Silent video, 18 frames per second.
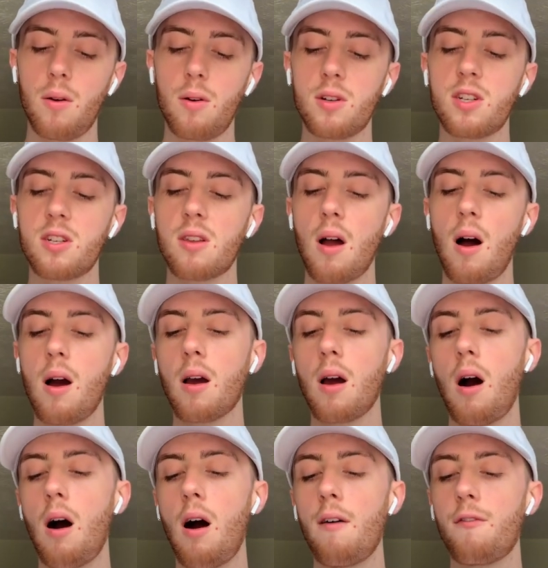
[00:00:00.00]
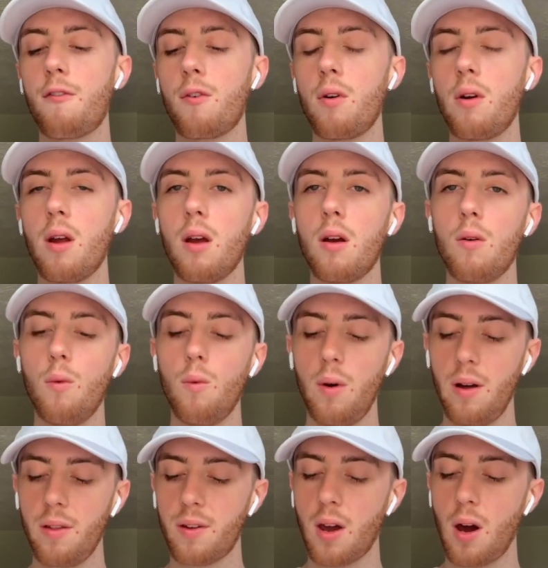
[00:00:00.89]
stock offering
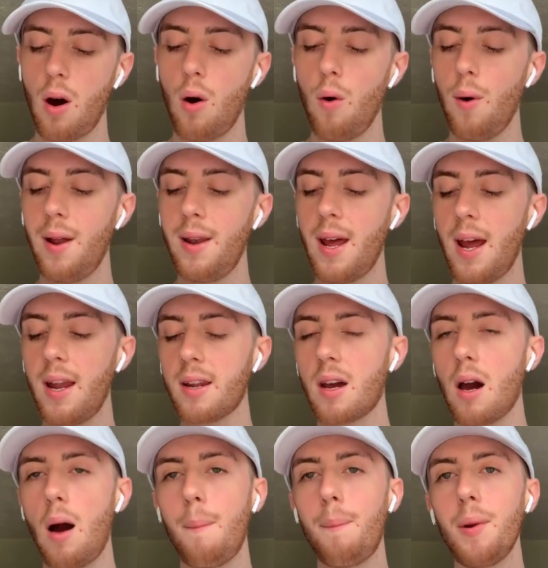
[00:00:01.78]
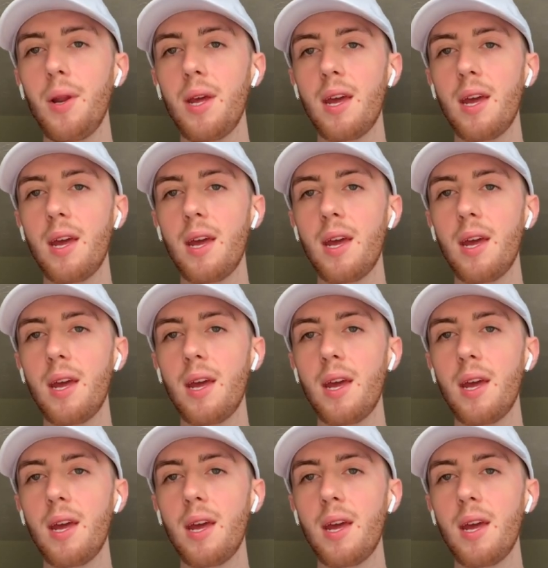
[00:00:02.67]
with Cohen and Company